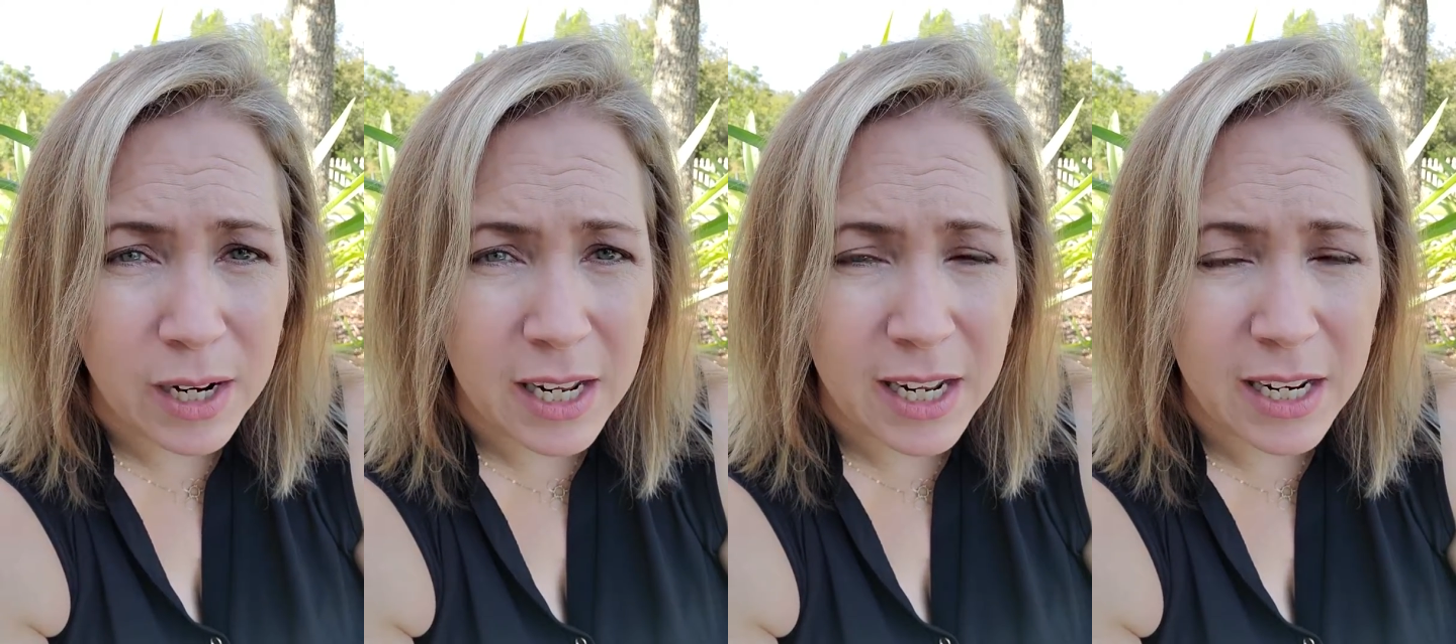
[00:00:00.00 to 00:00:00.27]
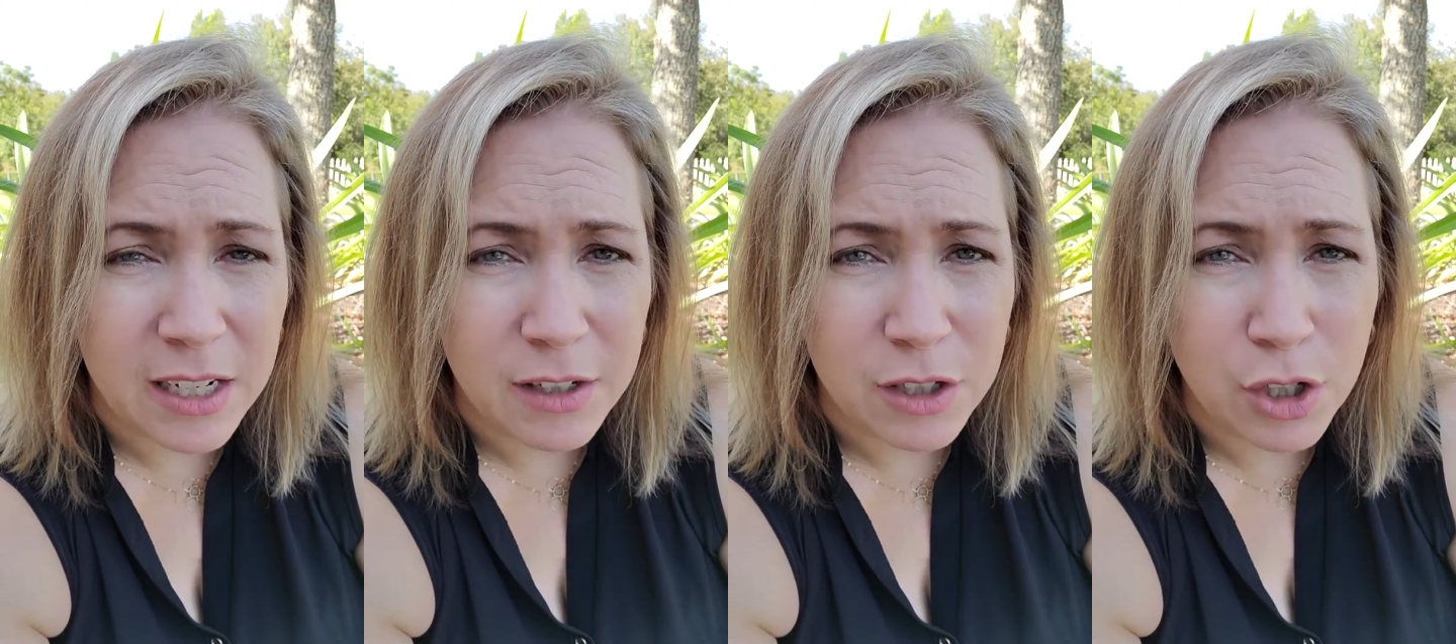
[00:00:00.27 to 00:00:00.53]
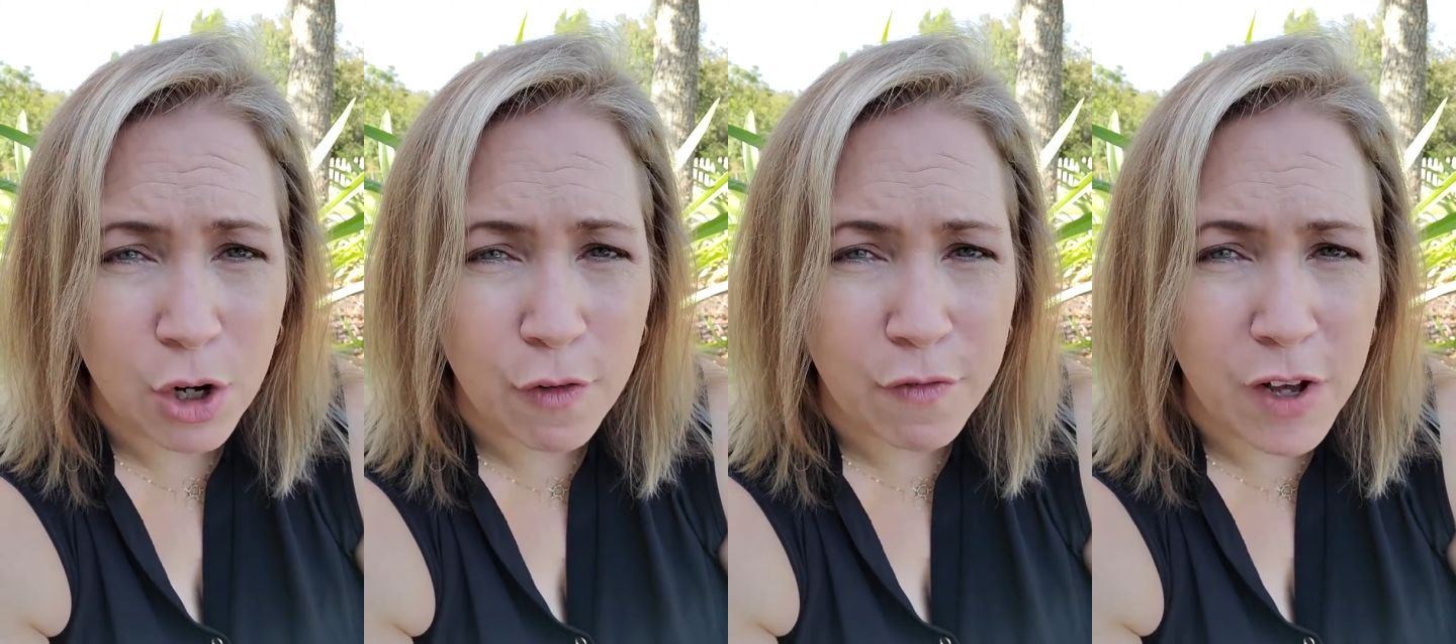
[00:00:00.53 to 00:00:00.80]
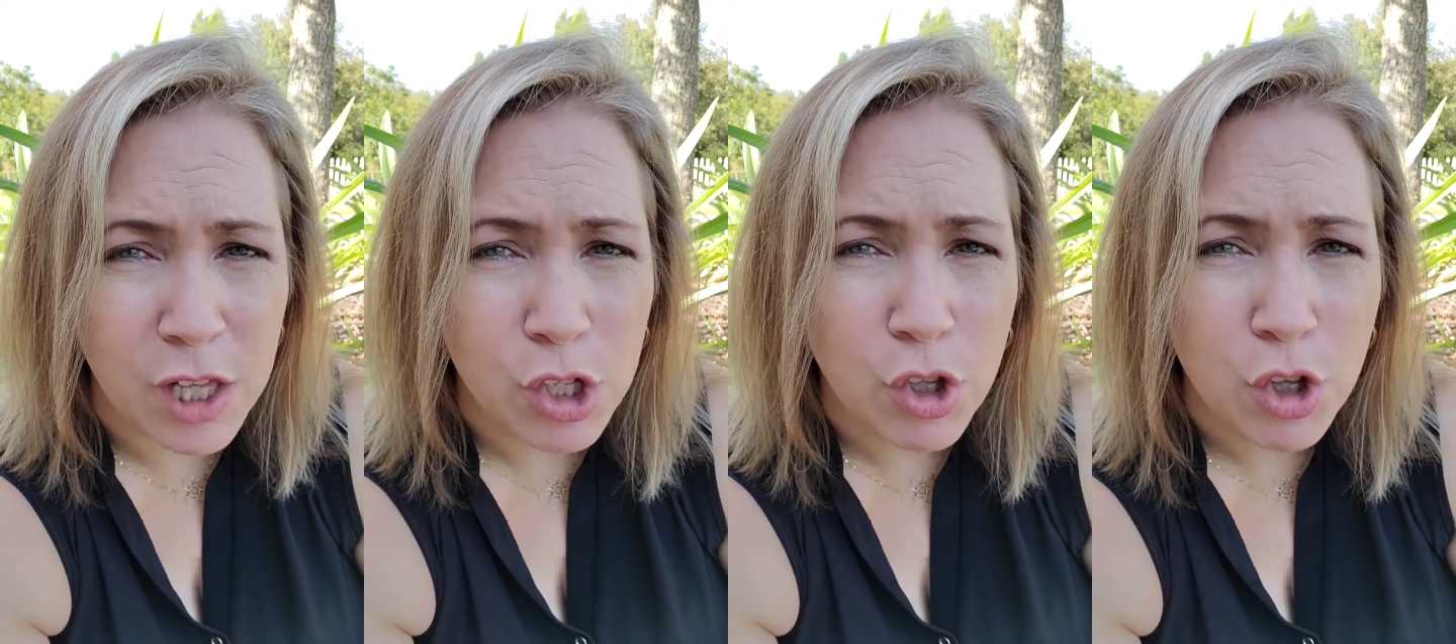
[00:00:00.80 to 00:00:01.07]
and don't
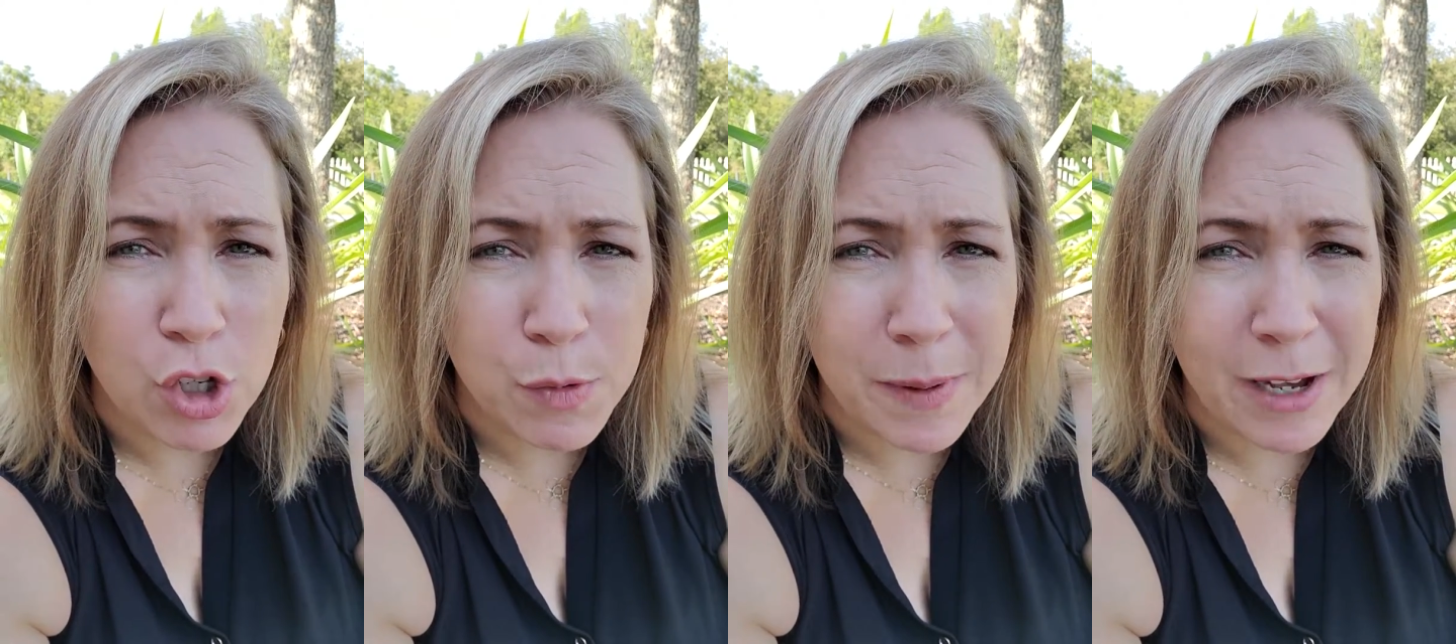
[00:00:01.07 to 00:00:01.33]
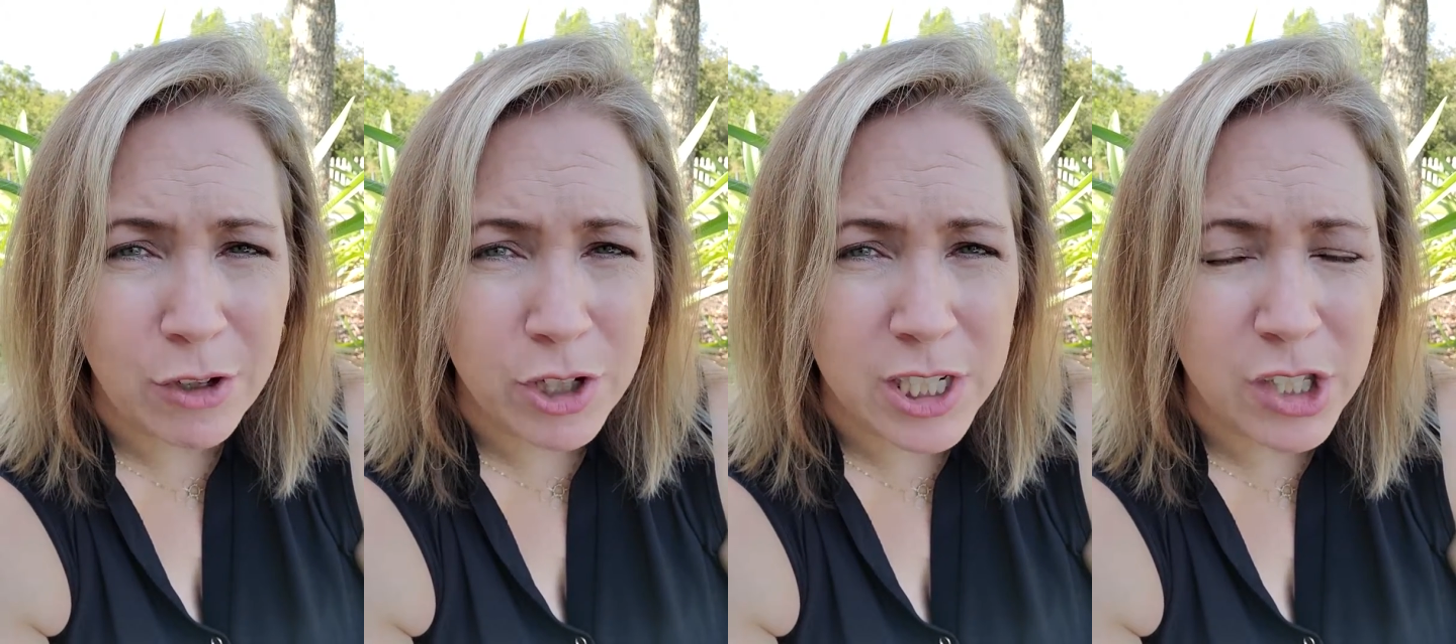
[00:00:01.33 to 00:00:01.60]
follow those boundaries,